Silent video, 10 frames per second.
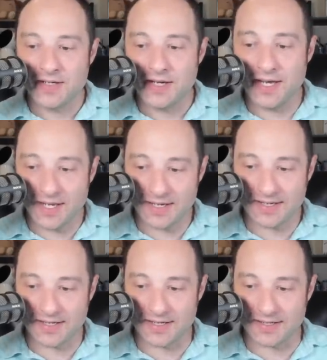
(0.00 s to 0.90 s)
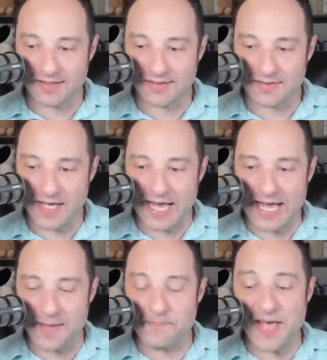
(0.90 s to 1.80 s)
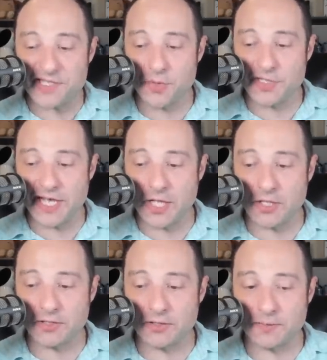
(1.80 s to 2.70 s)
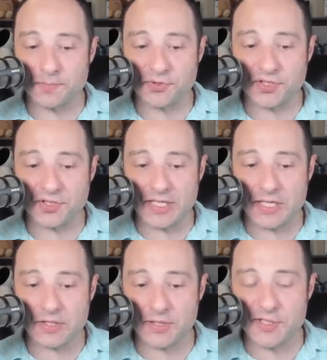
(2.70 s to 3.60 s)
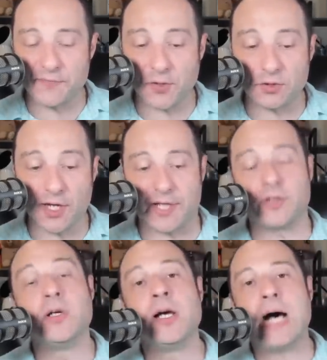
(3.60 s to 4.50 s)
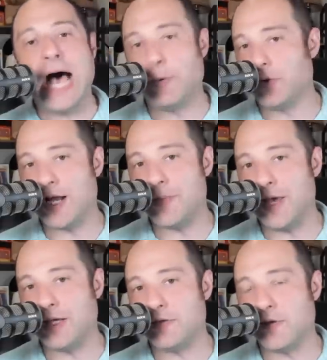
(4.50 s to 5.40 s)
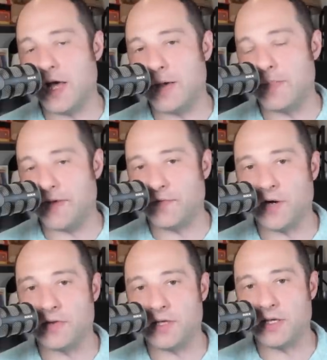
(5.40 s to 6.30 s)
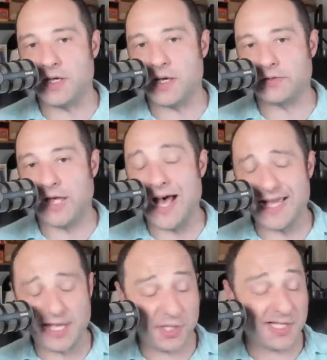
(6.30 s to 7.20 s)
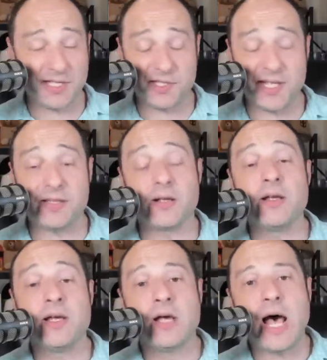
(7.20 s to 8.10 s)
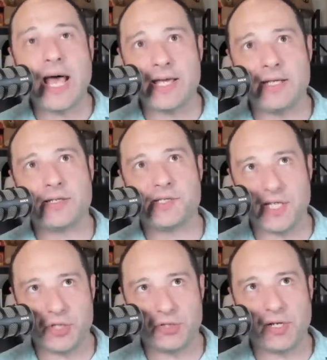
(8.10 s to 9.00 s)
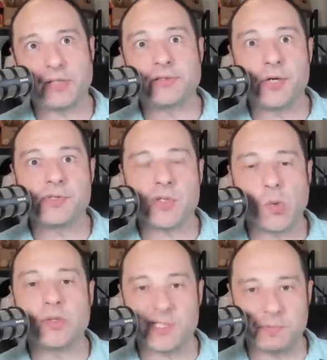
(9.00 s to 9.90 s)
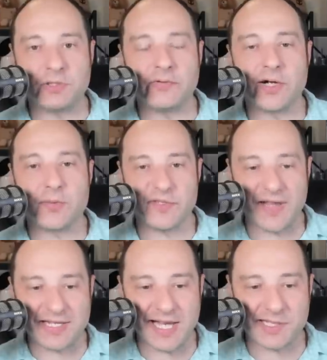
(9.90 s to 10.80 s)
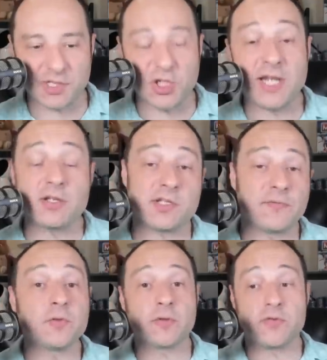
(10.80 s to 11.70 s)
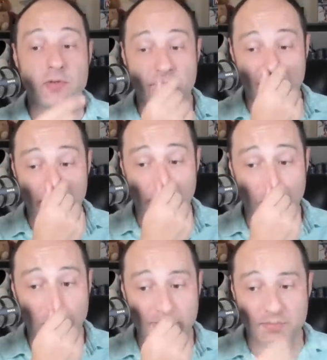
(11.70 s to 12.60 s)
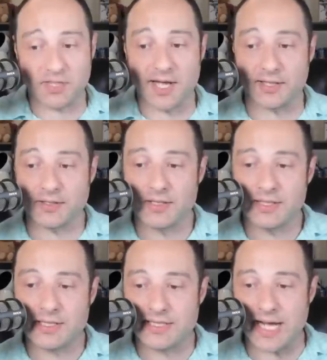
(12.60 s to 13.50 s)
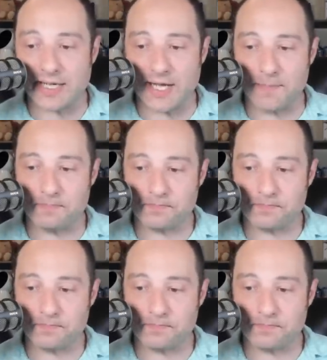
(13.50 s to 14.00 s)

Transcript: uh, best hotel pre cruise in Fort Lauderdale. I would recommend uh, by far the uh, Hyatt. I just stayed there. Hyatt centric Las Olas Boulevard was fantastic. Jen, there's a full review of it at royalcaribbeanblog.com.